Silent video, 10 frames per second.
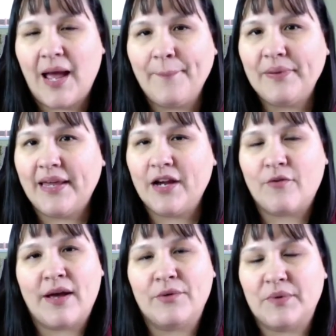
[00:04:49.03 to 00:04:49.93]
I'm playing
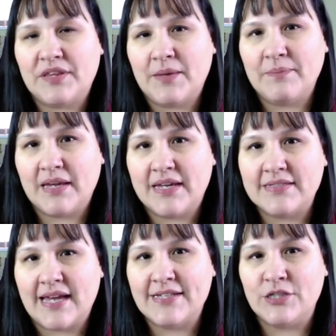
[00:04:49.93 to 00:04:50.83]
around with them
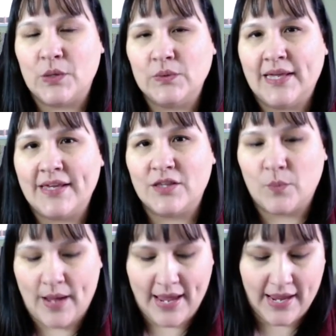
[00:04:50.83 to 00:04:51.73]
because I don't like
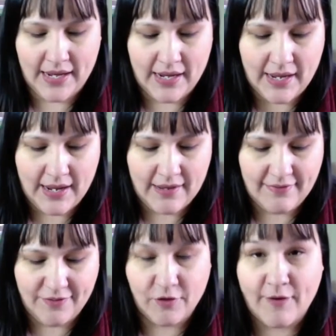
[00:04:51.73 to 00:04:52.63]
the way
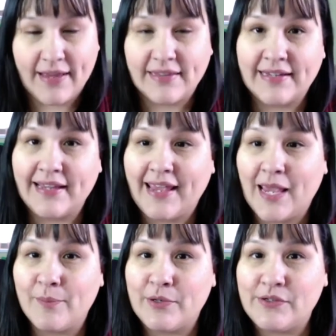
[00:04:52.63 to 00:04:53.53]
that the right leaning
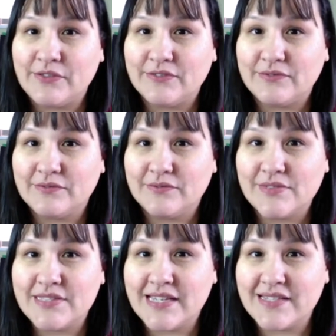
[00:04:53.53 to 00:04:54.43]
cable
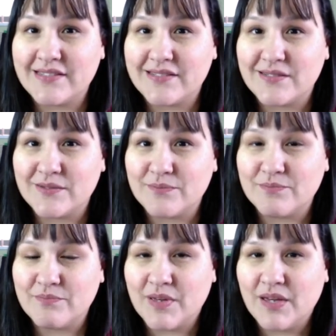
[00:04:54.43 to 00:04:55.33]
sits.
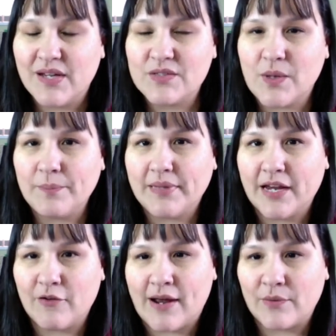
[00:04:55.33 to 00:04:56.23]
So I'm
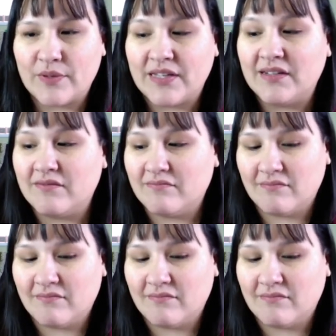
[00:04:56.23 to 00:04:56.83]
playing around with it.